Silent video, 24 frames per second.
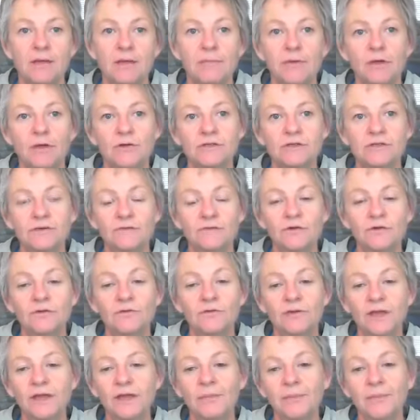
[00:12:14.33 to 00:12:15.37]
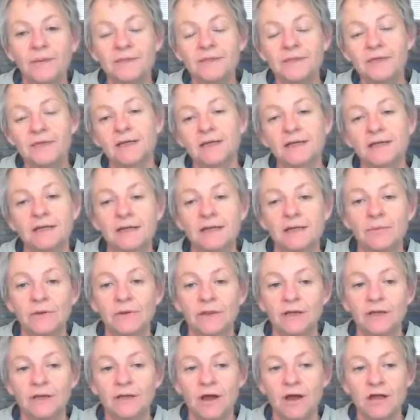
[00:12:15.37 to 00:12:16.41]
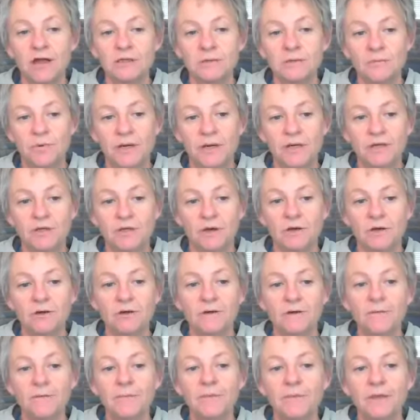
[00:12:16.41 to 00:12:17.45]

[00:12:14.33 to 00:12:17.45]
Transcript: Because if you think particularly with a large breed dog,